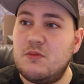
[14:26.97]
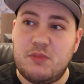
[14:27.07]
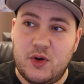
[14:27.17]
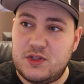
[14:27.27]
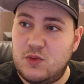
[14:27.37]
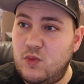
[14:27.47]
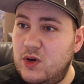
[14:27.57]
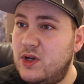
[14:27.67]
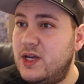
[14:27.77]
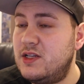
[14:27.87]
Bowers &
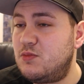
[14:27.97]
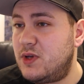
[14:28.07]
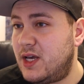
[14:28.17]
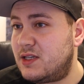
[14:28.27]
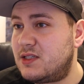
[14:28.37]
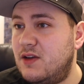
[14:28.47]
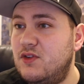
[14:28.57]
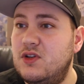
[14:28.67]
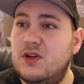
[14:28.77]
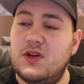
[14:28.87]
Wilkins
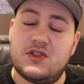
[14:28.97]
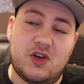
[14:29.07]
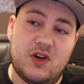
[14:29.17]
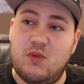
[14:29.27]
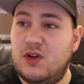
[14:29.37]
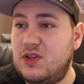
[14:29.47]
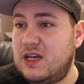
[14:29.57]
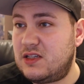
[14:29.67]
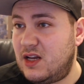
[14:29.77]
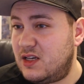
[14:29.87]
PX7, Sony
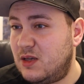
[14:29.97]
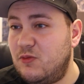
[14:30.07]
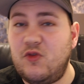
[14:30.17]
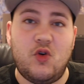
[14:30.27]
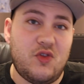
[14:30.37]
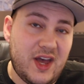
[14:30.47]
1000 XM4.